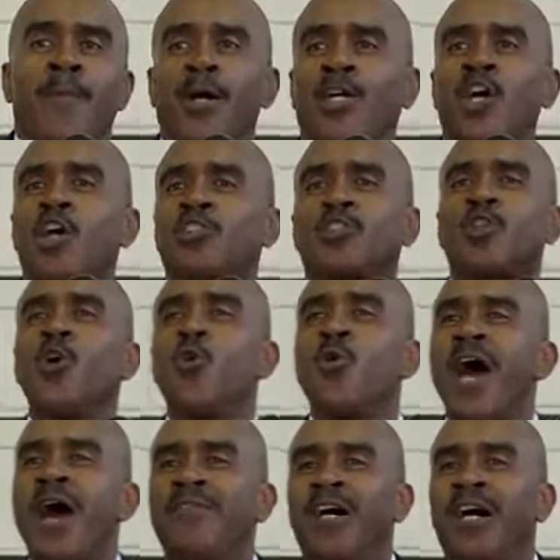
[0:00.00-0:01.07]
Because
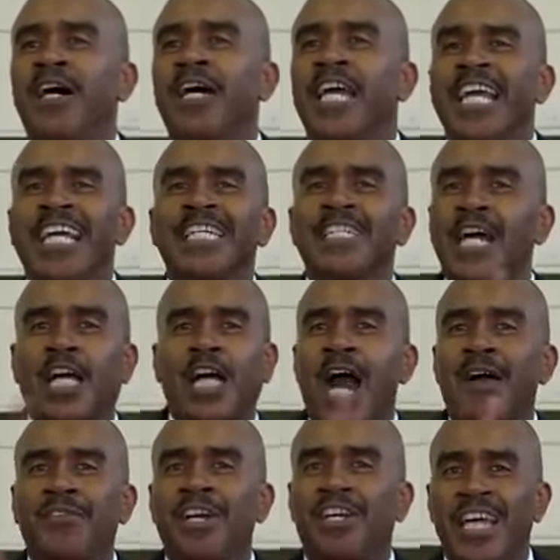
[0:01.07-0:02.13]
whoever in the
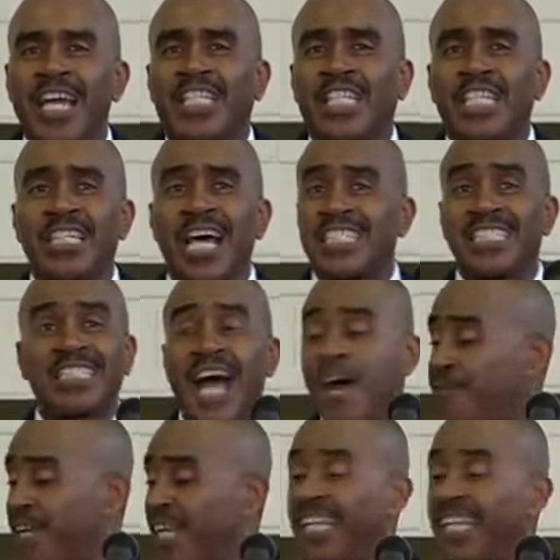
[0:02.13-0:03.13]
congregation that's not